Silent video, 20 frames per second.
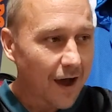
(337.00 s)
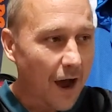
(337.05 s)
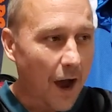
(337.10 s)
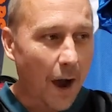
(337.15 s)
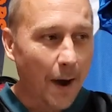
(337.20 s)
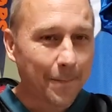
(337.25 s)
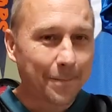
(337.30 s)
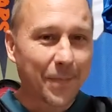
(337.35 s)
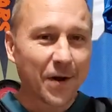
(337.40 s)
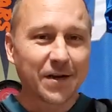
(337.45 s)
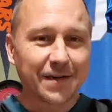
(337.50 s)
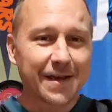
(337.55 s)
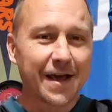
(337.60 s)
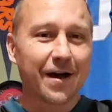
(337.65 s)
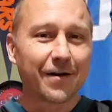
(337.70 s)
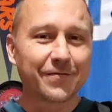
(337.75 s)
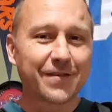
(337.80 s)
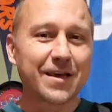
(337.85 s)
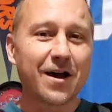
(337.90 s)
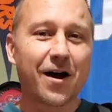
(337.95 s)
up and
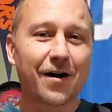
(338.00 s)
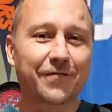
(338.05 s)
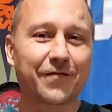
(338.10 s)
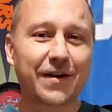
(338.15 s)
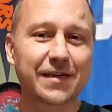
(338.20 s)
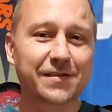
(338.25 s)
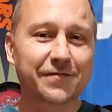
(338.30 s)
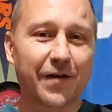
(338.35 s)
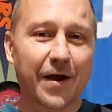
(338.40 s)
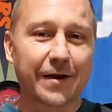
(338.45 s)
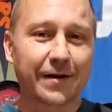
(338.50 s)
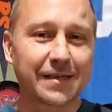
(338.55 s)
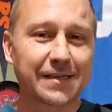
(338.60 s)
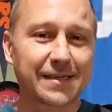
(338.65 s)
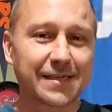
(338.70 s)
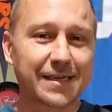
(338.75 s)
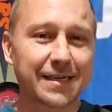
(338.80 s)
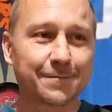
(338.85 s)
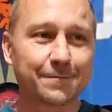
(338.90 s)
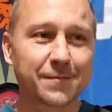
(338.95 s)
down. The offense finally
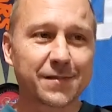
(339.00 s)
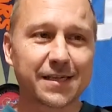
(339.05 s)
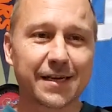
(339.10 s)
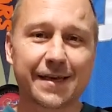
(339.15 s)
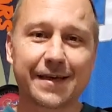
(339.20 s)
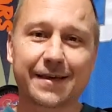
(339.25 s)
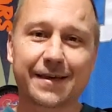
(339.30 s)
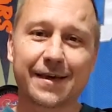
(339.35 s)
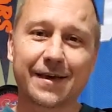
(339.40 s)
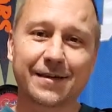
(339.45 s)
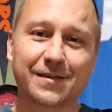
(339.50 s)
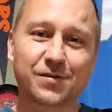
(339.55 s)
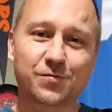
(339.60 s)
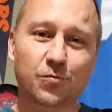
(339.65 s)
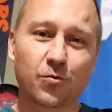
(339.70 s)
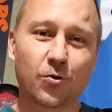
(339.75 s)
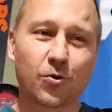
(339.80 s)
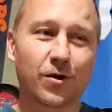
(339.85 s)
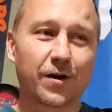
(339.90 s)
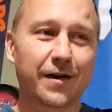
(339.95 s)
seems like it's
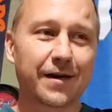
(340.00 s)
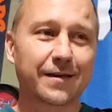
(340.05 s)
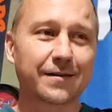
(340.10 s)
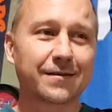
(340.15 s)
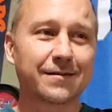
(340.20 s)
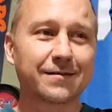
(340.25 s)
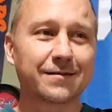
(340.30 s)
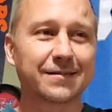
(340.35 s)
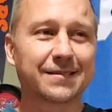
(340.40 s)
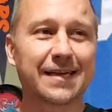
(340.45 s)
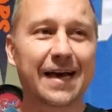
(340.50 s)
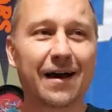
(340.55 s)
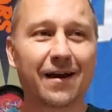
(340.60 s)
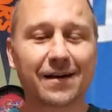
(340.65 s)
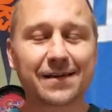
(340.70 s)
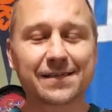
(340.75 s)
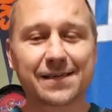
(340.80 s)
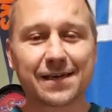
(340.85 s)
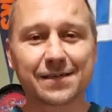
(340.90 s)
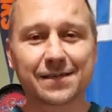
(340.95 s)
rolling.
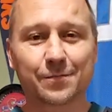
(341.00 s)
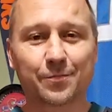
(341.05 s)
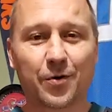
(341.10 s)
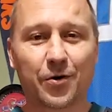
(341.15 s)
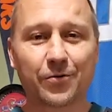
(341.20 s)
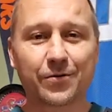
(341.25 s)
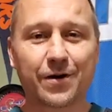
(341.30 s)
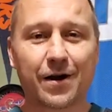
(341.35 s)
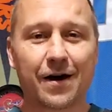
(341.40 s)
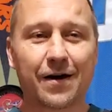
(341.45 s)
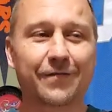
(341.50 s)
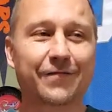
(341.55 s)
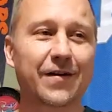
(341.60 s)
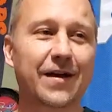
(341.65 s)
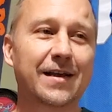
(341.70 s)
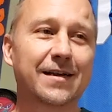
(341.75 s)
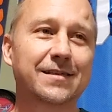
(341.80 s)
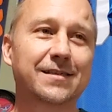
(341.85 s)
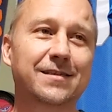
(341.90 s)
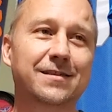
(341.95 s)
Dallas has a potent
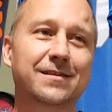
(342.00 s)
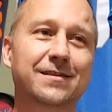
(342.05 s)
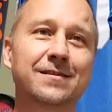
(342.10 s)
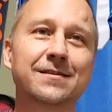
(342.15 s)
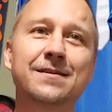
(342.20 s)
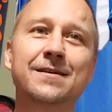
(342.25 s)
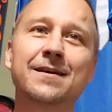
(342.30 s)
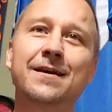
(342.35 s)
offense.